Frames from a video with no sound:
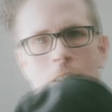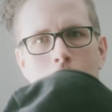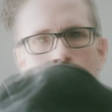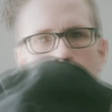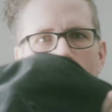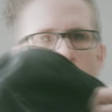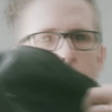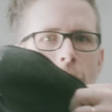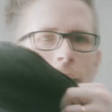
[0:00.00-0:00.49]
the
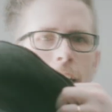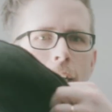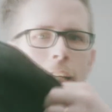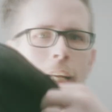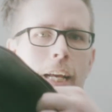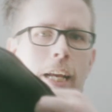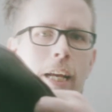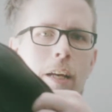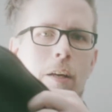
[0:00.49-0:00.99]
bag I
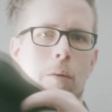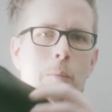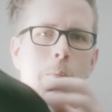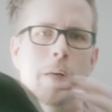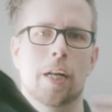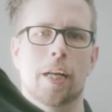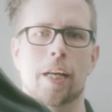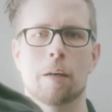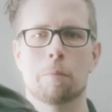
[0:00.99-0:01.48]
take
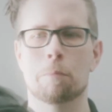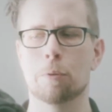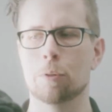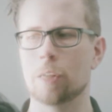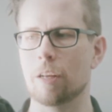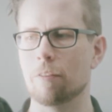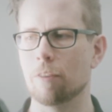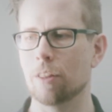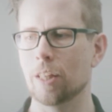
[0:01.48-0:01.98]
when I can put
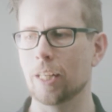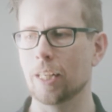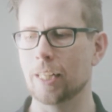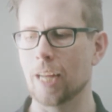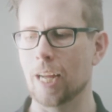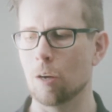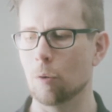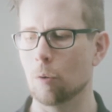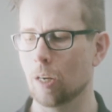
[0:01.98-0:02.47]
everything
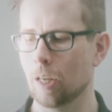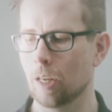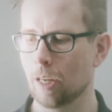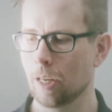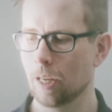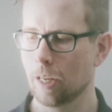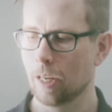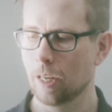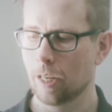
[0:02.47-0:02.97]
down
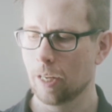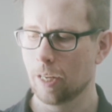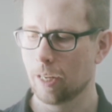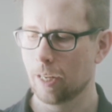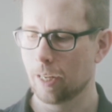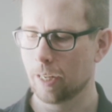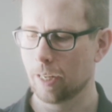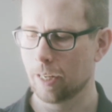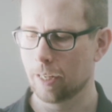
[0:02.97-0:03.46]

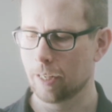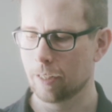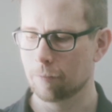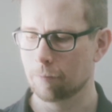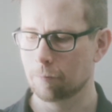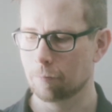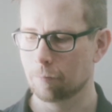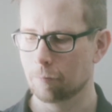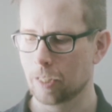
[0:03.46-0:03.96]

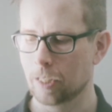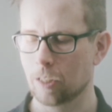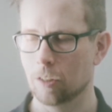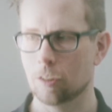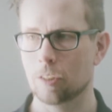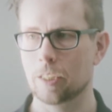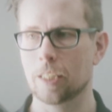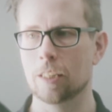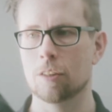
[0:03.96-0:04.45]
um, and
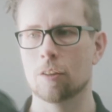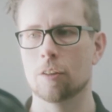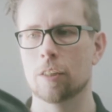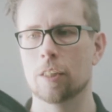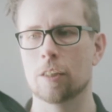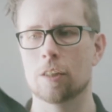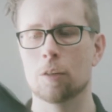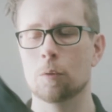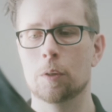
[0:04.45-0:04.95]
not need
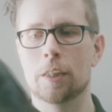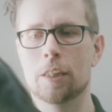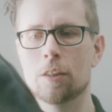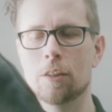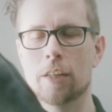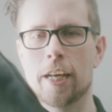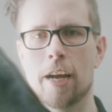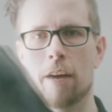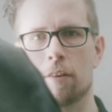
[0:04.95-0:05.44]
to don't need to
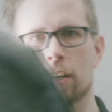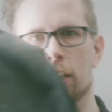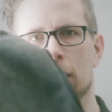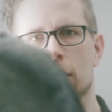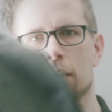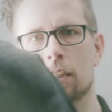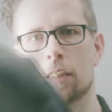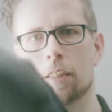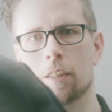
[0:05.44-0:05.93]
carry
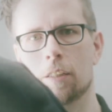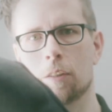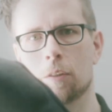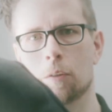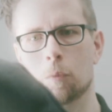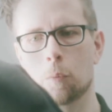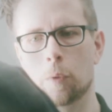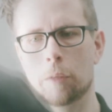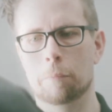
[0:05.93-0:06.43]
it
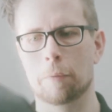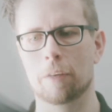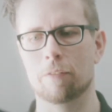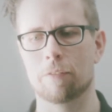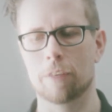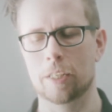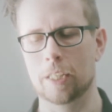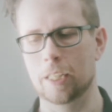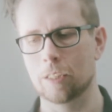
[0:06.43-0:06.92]
with me
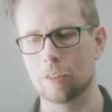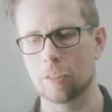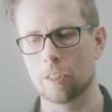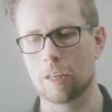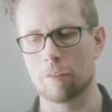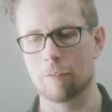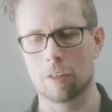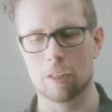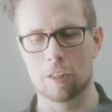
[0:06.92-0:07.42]
if I need to
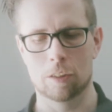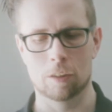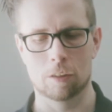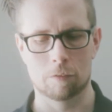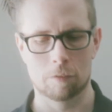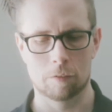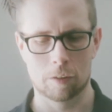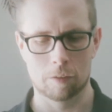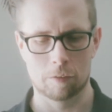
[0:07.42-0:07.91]
have a lot
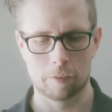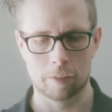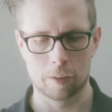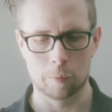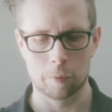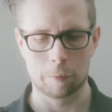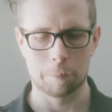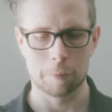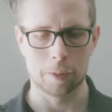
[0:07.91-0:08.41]
of, of
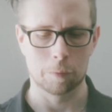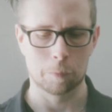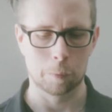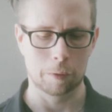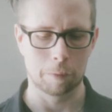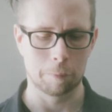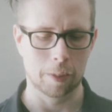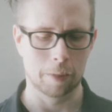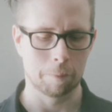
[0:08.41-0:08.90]
equipment
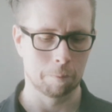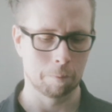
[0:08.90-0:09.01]
with me.